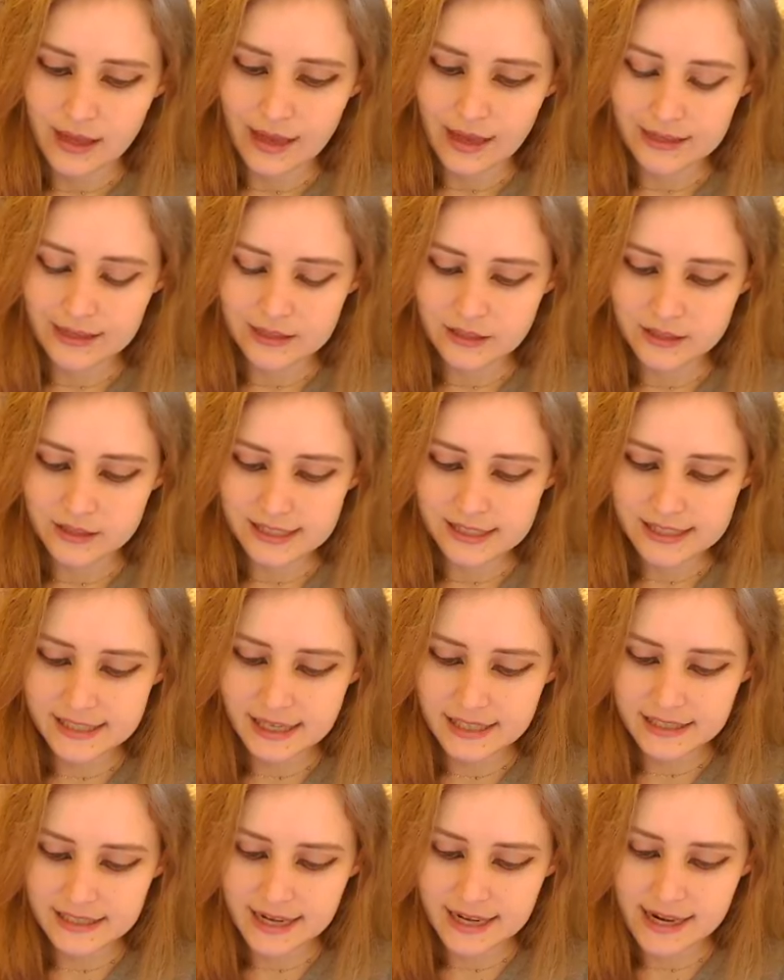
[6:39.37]
And on
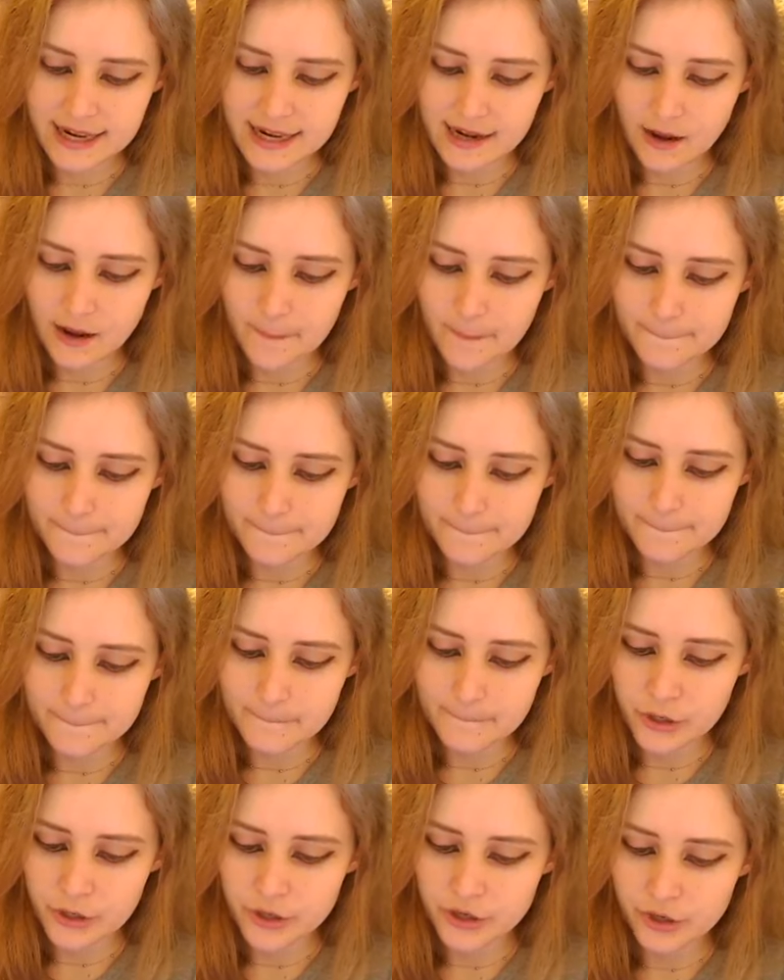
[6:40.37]
Sunday,
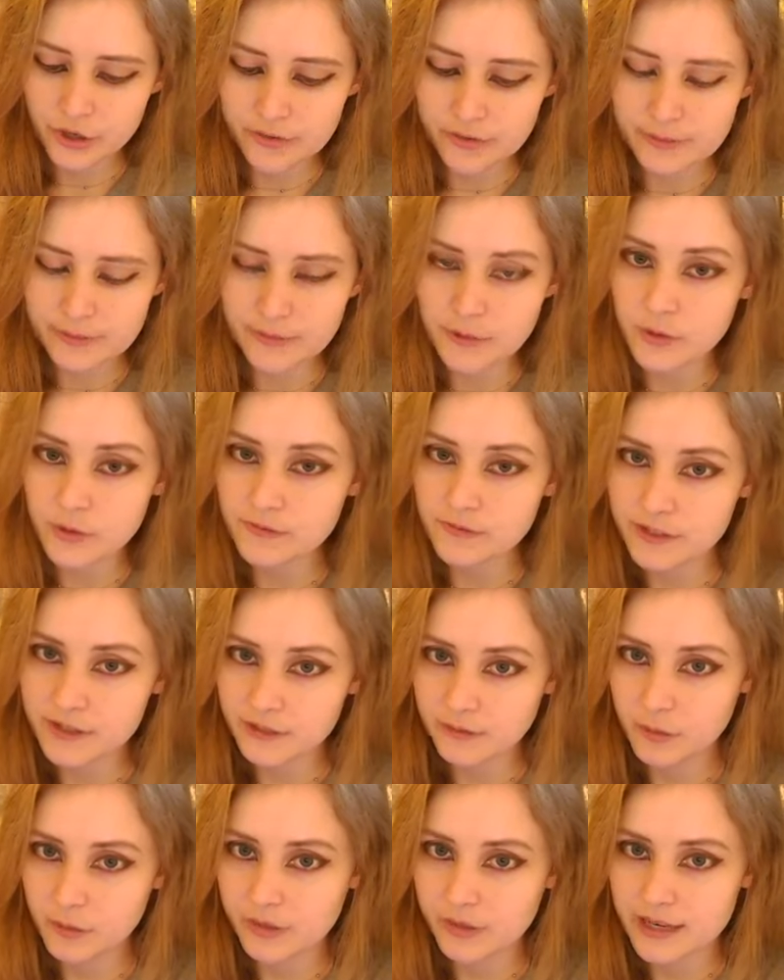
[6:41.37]
Mercury moves
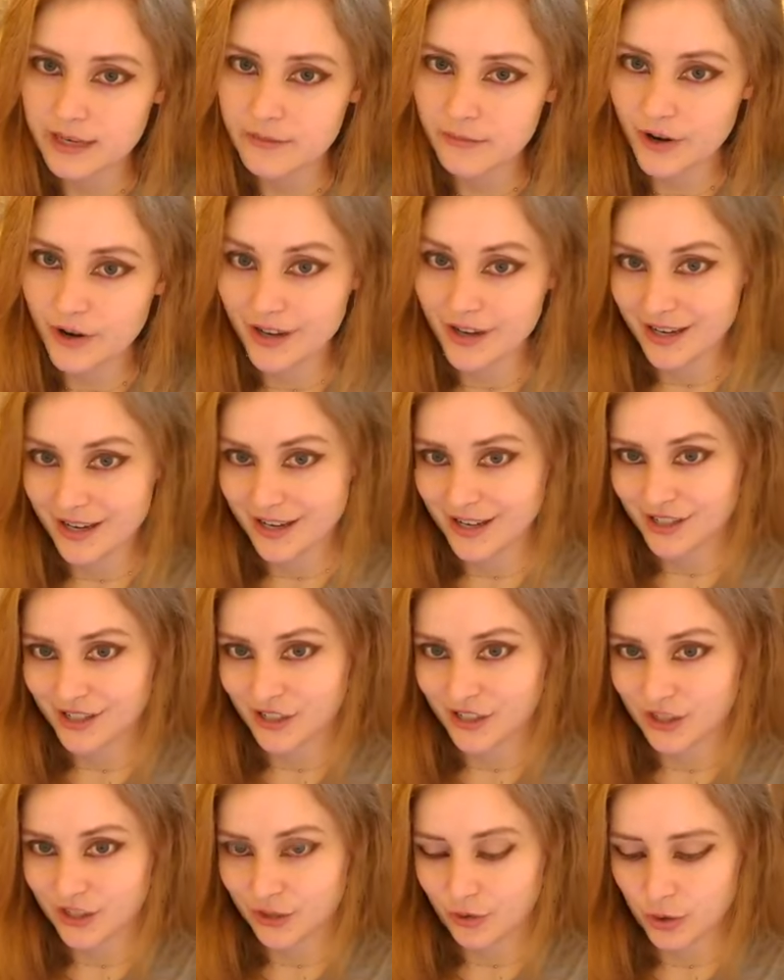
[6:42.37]
from Libra into
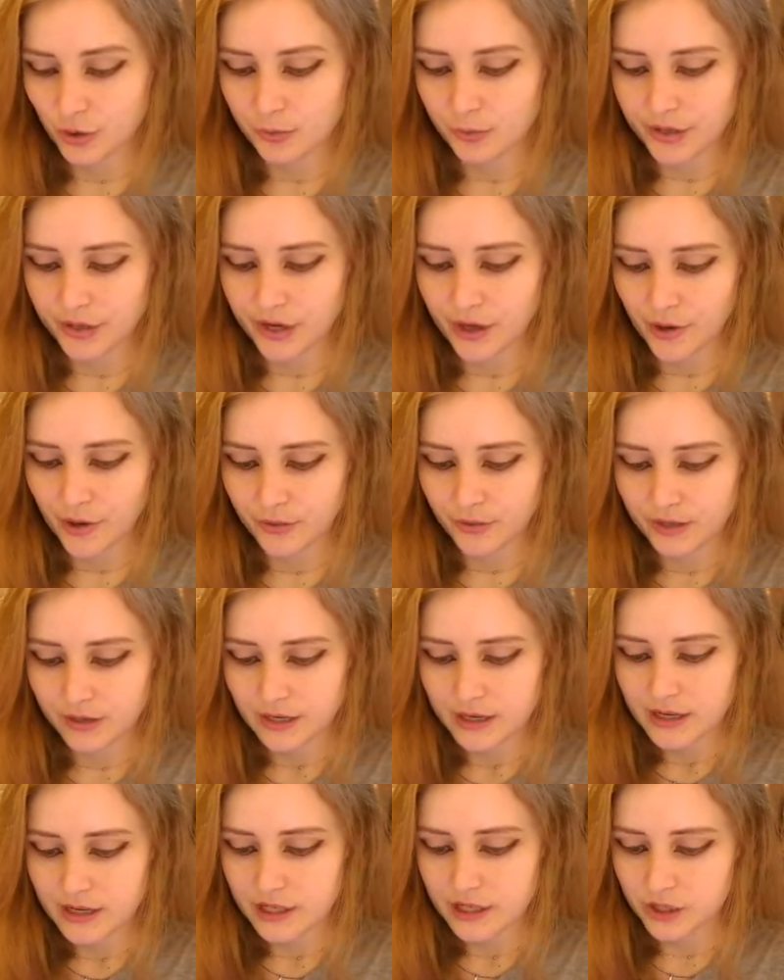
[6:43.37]
Scorpio.
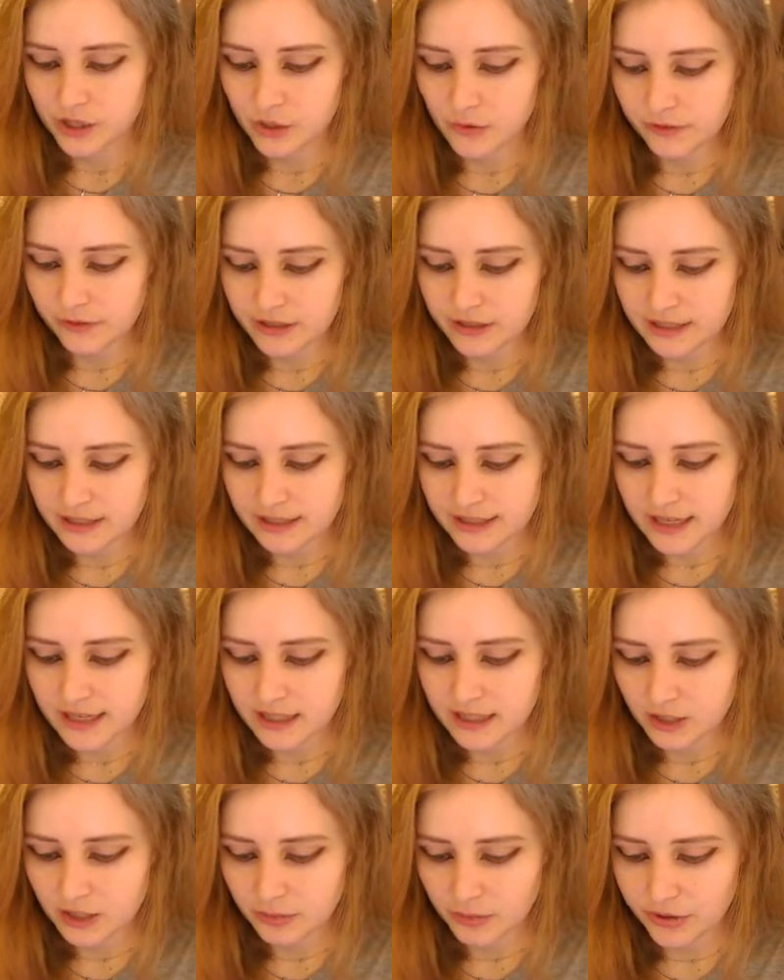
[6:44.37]
So over this
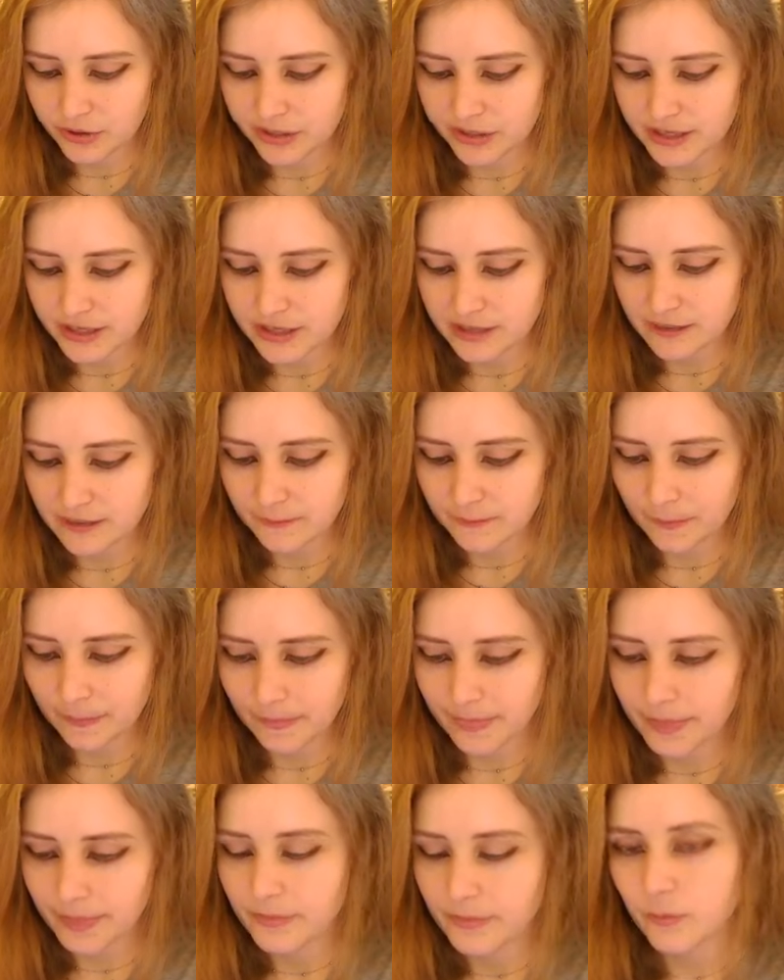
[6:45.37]
next period,
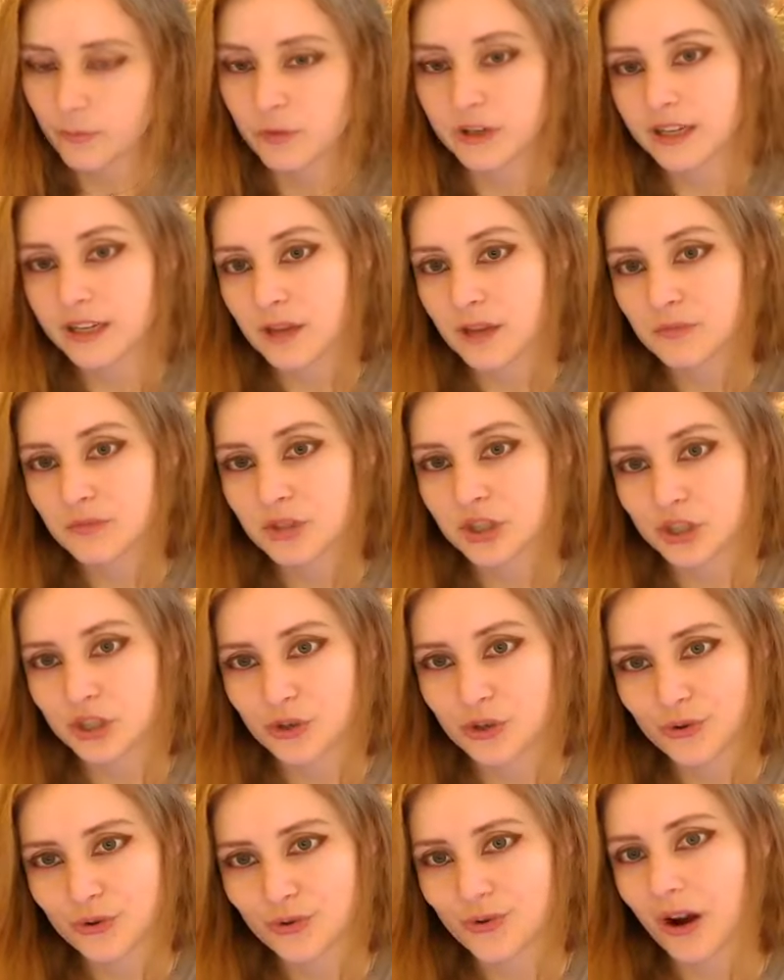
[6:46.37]
when it comes
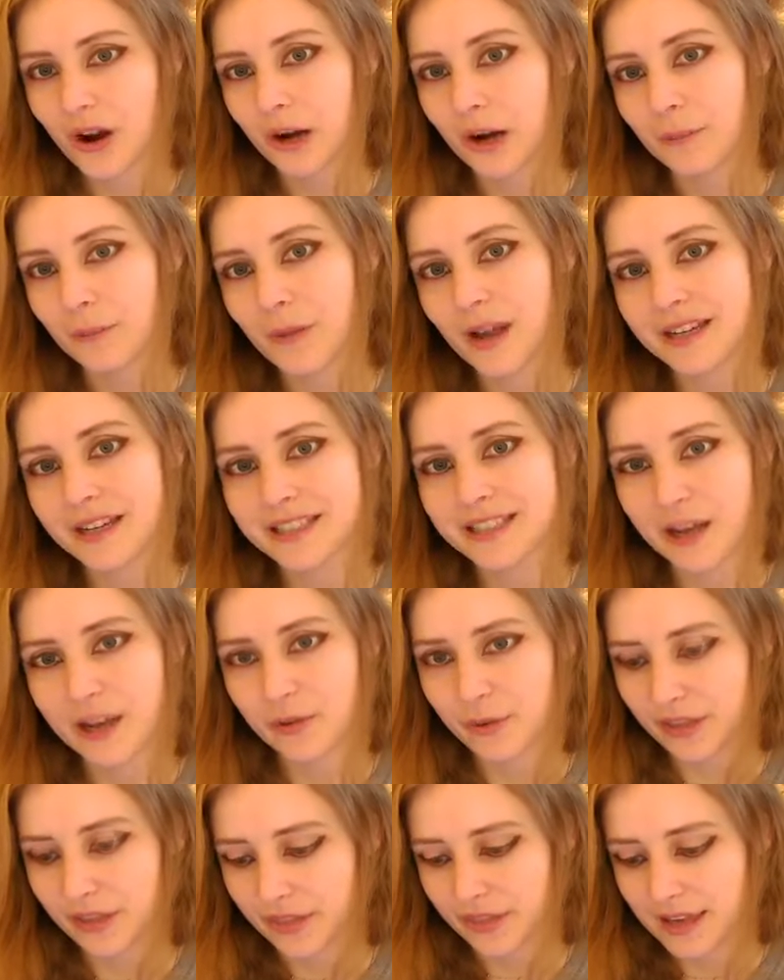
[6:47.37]
to our mind, how
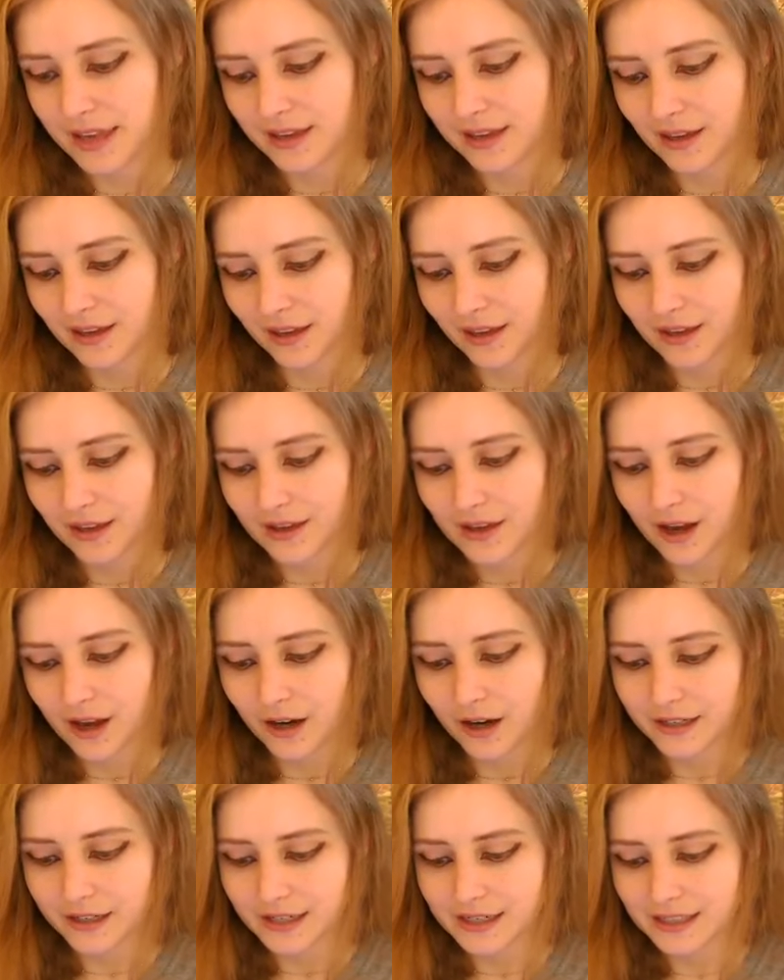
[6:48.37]
we think,
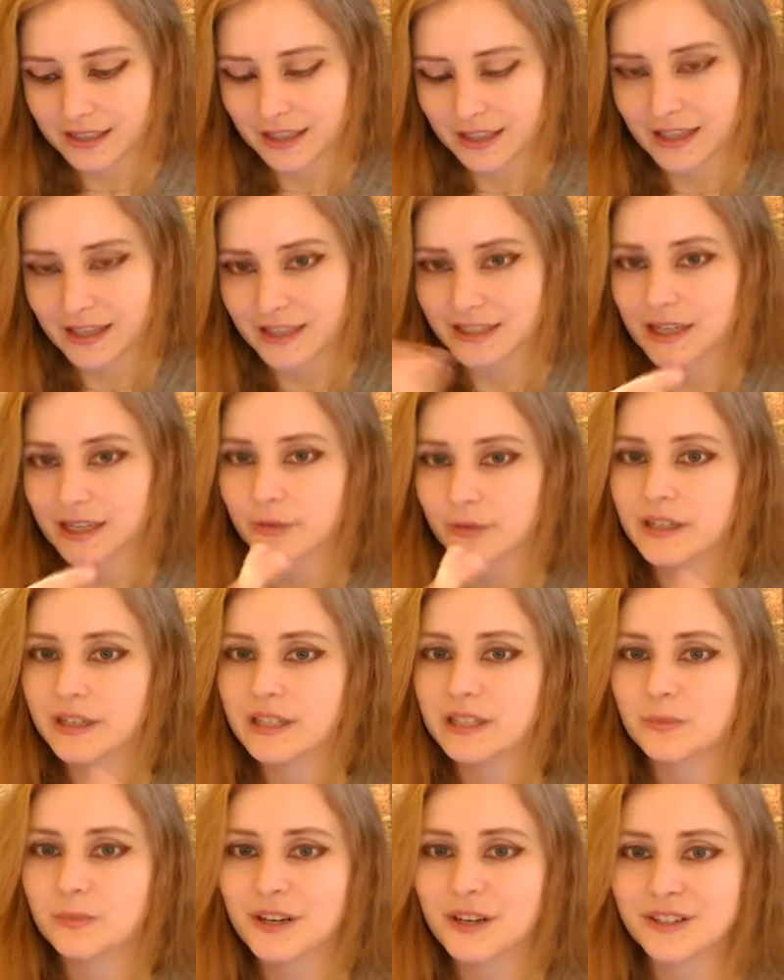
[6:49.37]
our intellect, how we
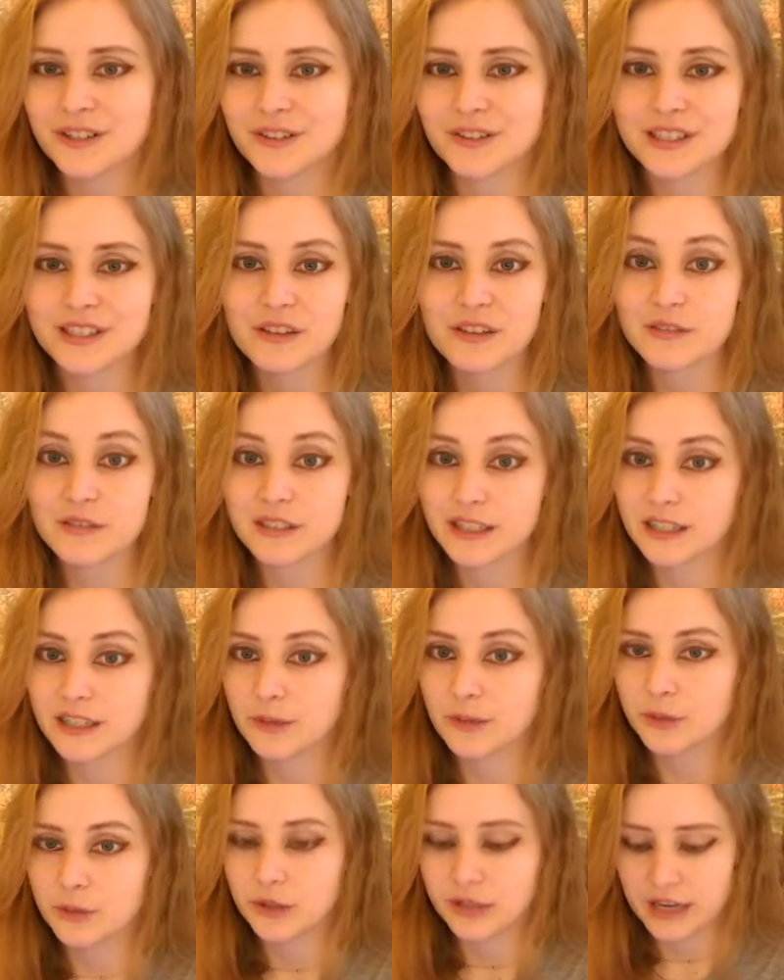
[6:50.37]
express ourselves and
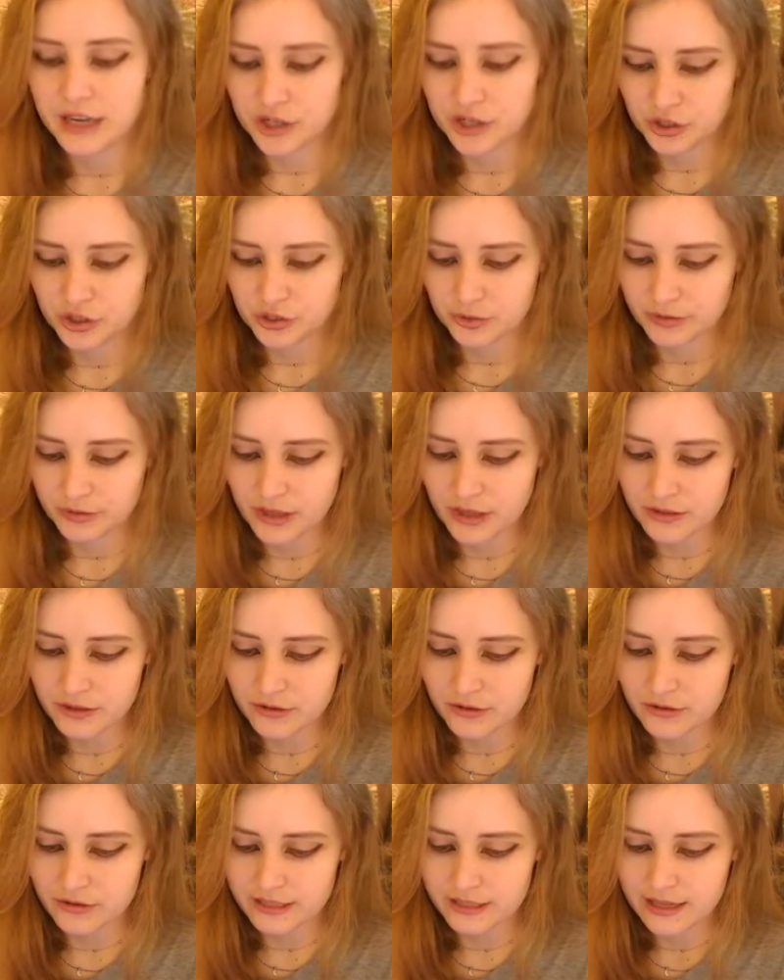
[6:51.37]
communications with
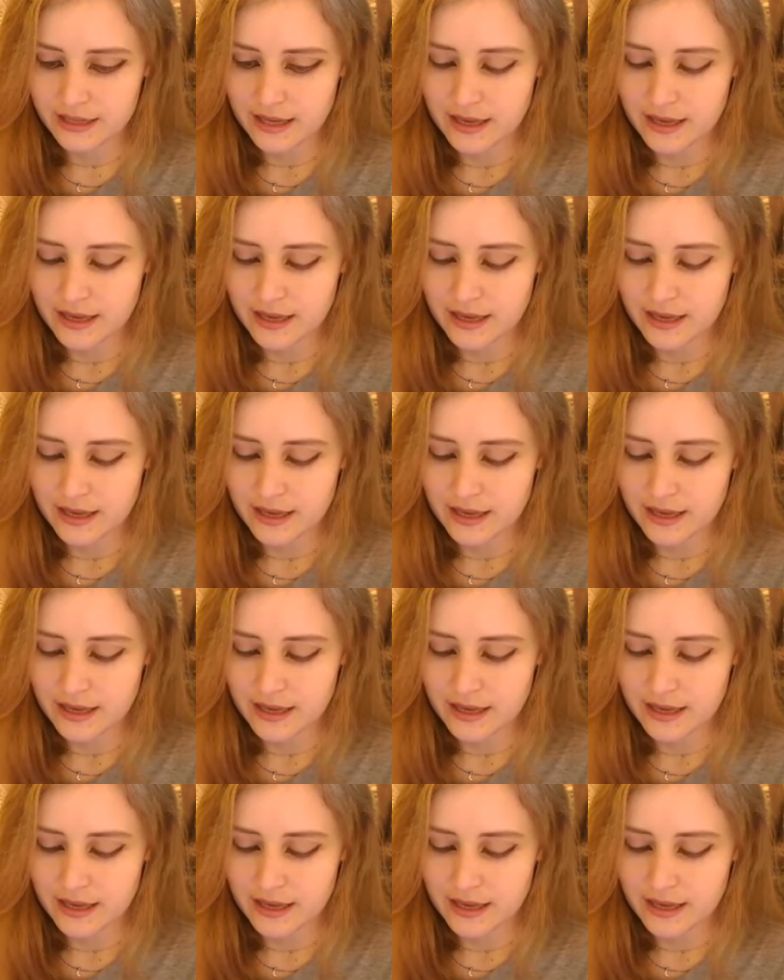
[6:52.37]
others,